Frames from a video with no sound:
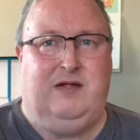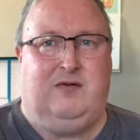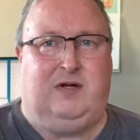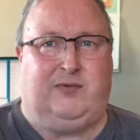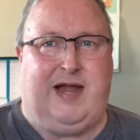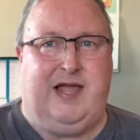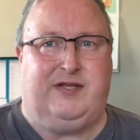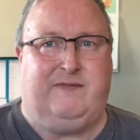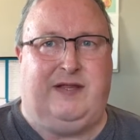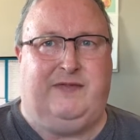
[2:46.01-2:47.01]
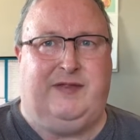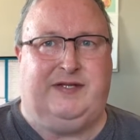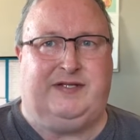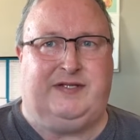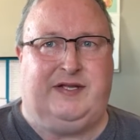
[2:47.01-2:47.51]
all around him in
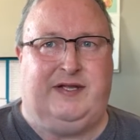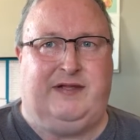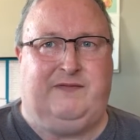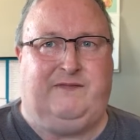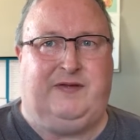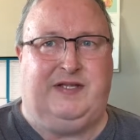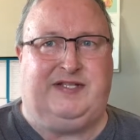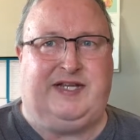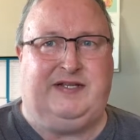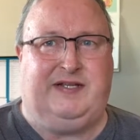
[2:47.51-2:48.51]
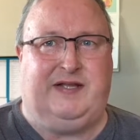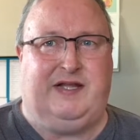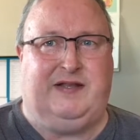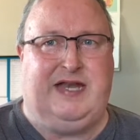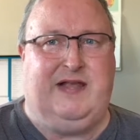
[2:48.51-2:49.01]
this, it's set in
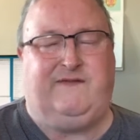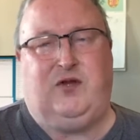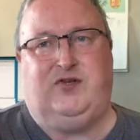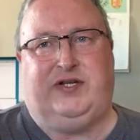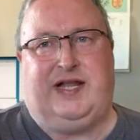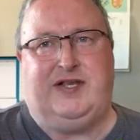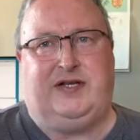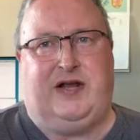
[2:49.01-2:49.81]
the near future London,